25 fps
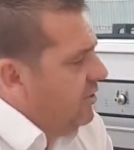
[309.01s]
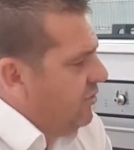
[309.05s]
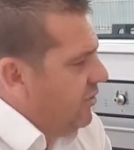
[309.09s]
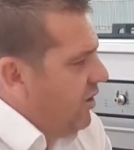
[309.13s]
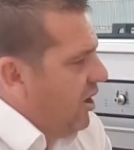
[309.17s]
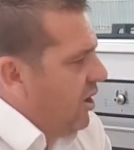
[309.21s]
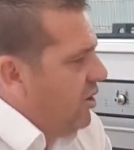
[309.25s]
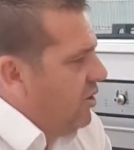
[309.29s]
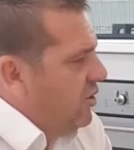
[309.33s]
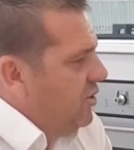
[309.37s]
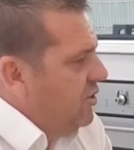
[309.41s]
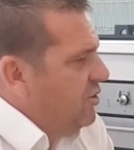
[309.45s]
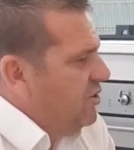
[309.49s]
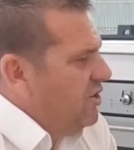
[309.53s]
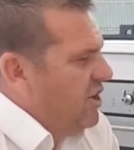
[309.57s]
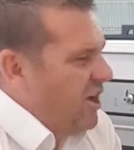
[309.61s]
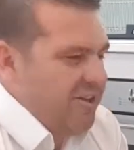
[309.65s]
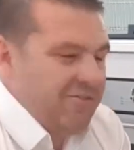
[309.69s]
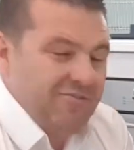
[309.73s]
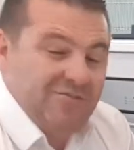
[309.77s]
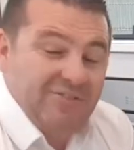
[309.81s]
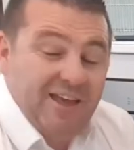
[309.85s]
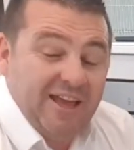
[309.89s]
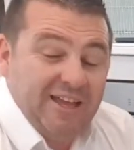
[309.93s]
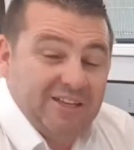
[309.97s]
So
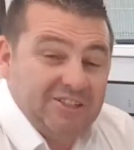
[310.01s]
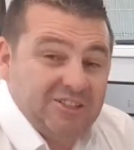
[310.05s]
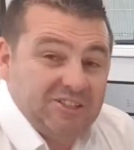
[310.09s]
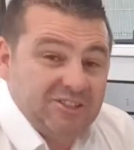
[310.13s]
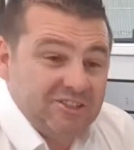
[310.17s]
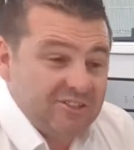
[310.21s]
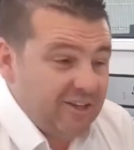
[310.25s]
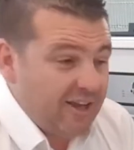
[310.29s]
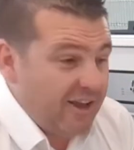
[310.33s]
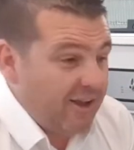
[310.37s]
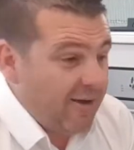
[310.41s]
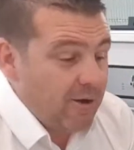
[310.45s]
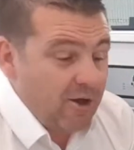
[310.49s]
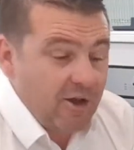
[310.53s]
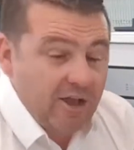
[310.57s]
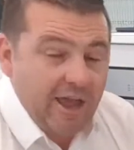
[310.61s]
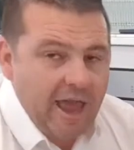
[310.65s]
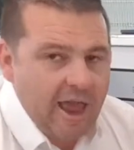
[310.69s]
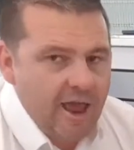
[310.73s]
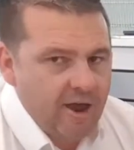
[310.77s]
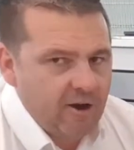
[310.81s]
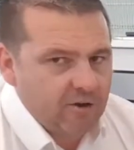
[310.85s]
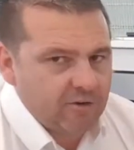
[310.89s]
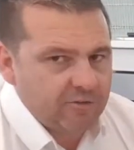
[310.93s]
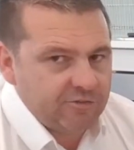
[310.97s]
that's
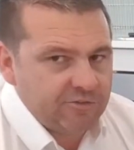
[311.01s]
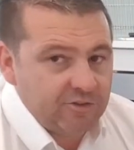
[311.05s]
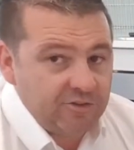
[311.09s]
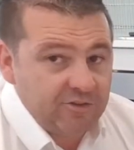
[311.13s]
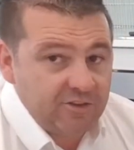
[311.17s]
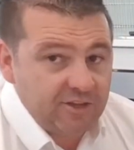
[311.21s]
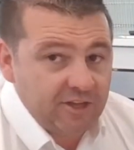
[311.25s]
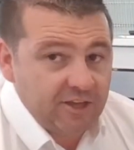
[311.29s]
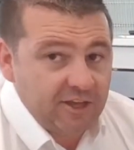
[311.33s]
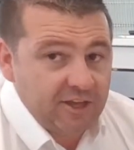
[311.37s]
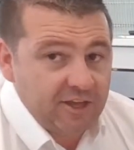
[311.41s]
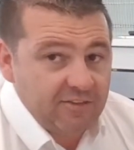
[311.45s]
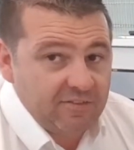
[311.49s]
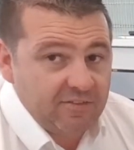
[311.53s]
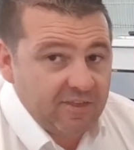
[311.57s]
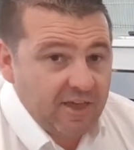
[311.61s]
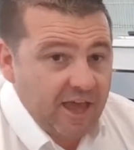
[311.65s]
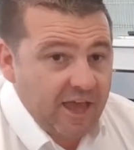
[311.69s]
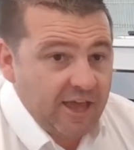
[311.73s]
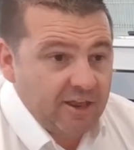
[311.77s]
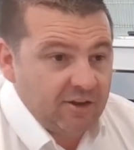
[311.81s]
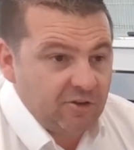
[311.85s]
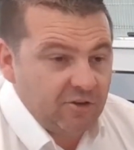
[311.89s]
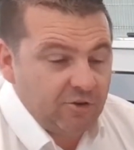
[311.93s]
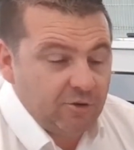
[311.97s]
how often do you get
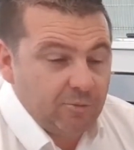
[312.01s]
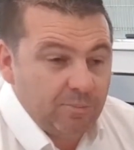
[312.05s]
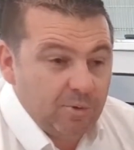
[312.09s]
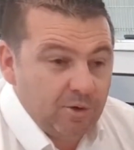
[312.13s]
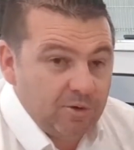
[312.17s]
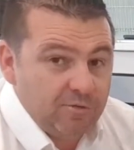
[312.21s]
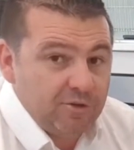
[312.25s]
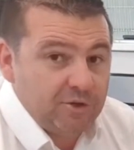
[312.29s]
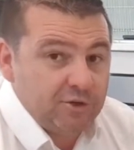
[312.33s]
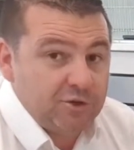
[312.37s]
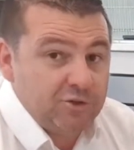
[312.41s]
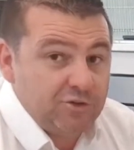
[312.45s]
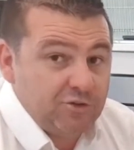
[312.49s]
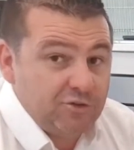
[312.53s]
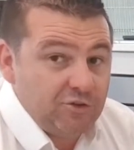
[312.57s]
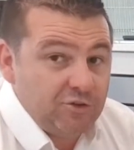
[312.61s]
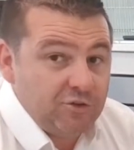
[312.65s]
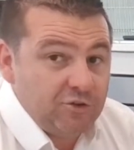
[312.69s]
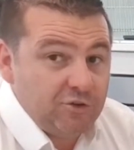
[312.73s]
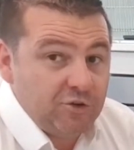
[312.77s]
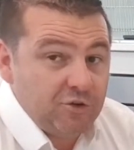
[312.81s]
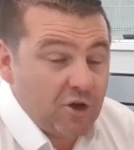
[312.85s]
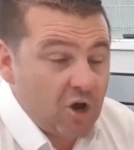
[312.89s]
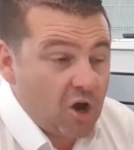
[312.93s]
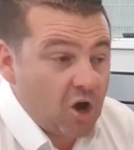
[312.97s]
that? You're moving into
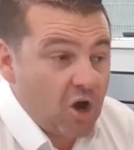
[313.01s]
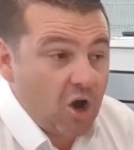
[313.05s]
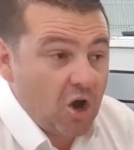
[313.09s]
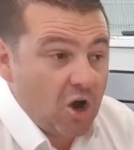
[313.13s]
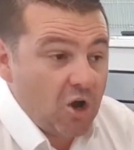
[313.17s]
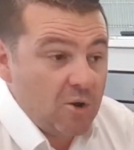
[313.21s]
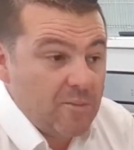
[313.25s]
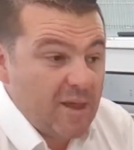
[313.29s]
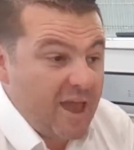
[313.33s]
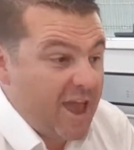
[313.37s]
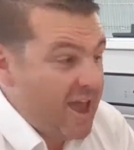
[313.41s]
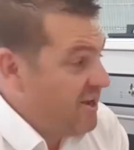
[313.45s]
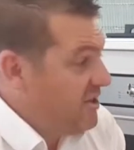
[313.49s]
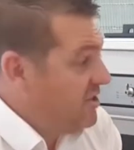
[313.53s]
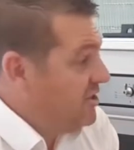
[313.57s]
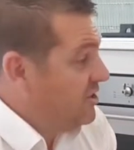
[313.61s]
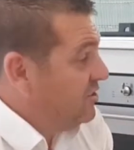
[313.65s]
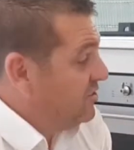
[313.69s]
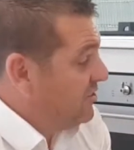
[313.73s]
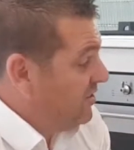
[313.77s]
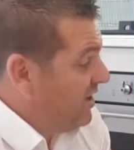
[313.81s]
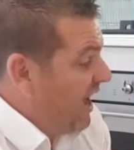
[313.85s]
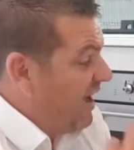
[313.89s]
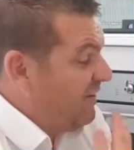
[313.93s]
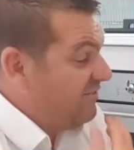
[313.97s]
your new home and
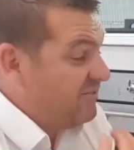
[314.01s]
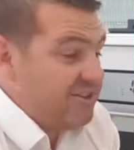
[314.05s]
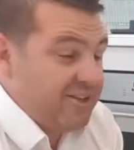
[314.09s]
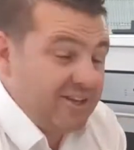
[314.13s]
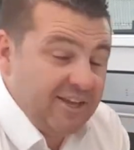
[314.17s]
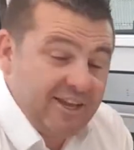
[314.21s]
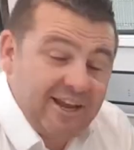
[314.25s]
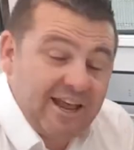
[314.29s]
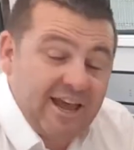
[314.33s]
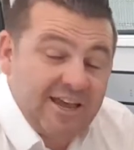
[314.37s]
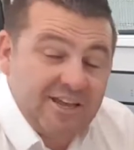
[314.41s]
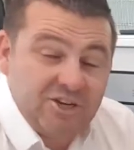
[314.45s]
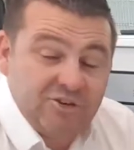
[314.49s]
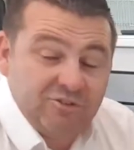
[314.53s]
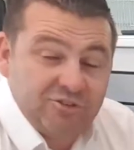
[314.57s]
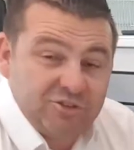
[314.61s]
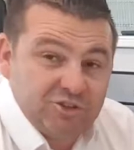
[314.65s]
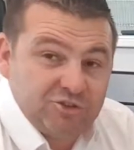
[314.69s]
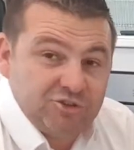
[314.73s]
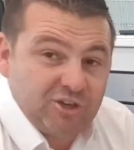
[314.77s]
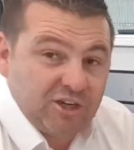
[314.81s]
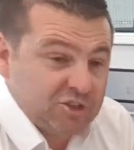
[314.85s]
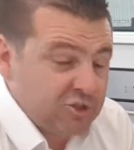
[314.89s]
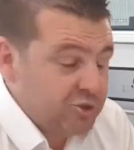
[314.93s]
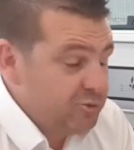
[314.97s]
you have to get out your
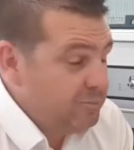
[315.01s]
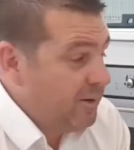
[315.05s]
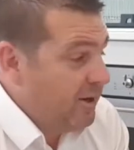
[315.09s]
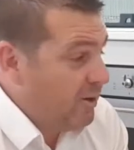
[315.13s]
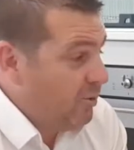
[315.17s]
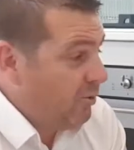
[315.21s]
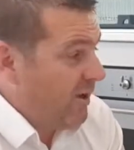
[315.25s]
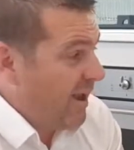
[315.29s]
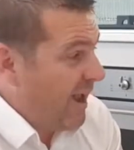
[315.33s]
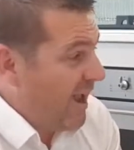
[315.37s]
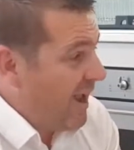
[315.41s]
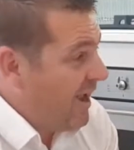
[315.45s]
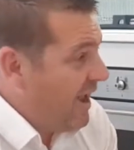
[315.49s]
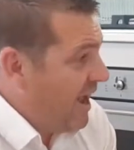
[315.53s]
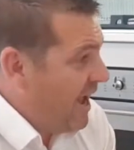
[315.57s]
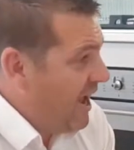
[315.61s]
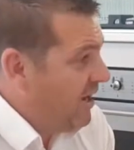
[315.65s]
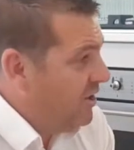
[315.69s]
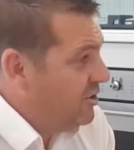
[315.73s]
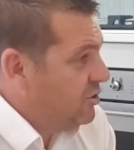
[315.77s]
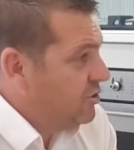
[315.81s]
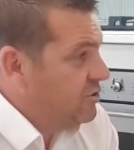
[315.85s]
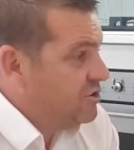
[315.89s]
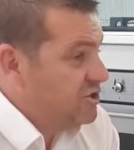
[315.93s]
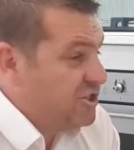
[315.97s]
instruction manual on how
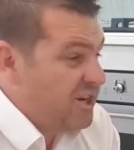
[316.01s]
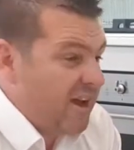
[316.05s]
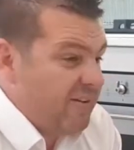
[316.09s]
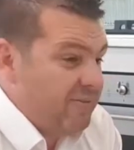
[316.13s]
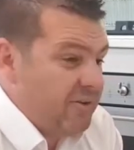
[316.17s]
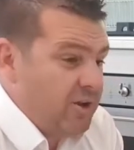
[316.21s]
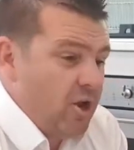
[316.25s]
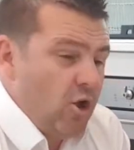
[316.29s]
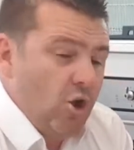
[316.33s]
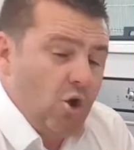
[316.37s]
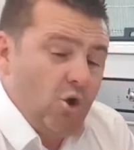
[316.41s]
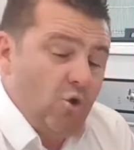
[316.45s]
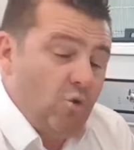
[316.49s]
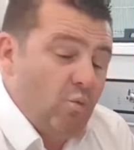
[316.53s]
to use your oven.